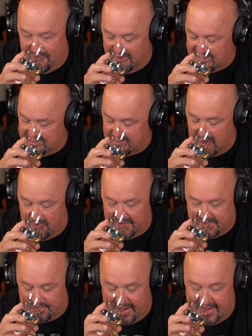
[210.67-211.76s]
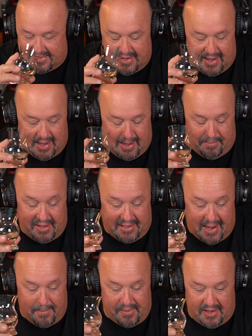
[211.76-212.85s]
which is always great to pick
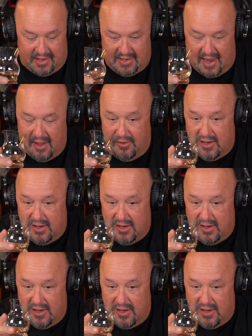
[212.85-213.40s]
up in añejo.